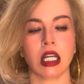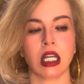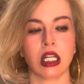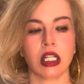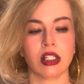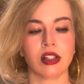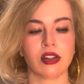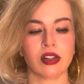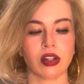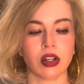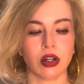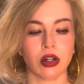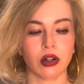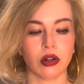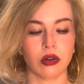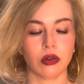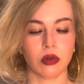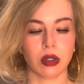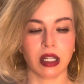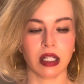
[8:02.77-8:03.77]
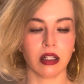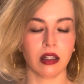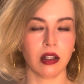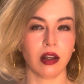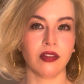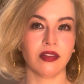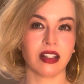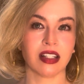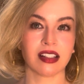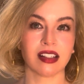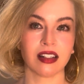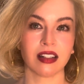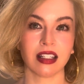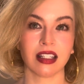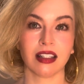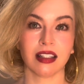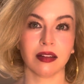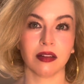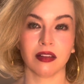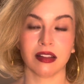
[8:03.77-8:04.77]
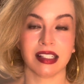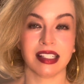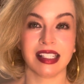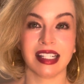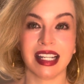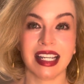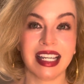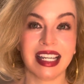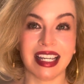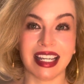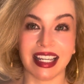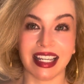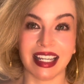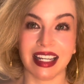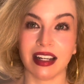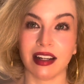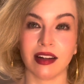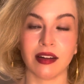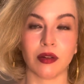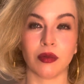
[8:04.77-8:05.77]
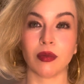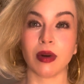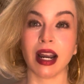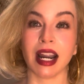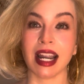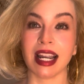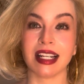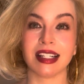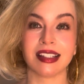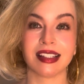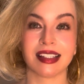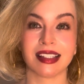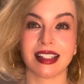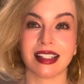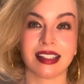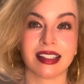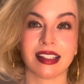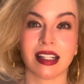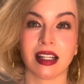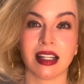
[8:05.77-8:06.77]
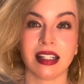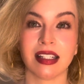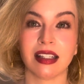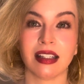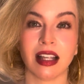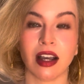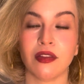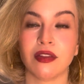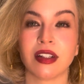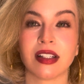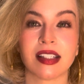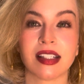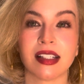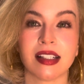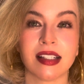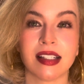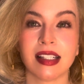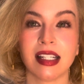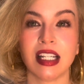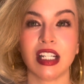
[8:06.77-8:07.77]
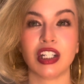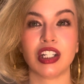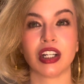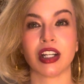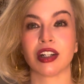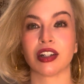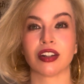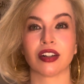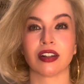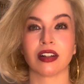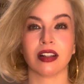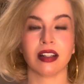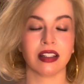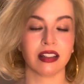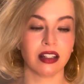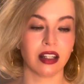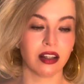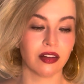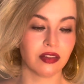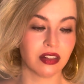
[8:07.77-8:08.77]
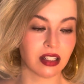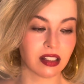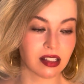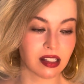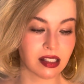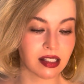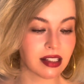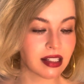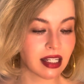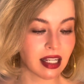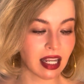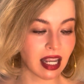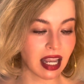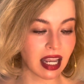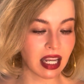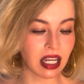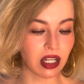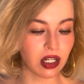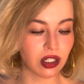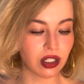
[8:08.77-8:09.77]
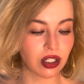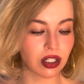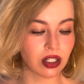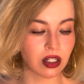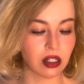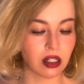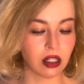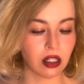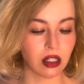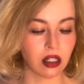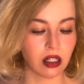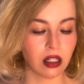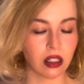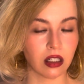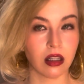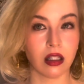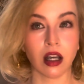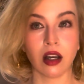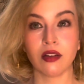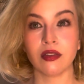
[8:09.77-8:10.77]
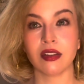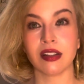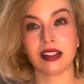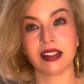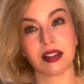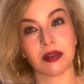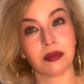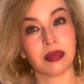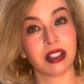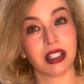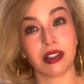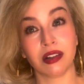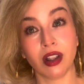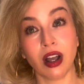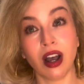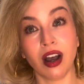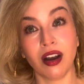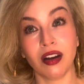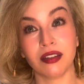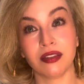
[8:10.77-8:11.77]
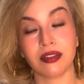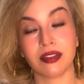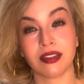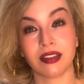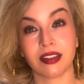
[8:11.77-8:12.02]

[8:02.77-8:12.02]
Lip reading: So love doesn't see race. So love doesn't see gender. Love doesn't see age. Love is simply love.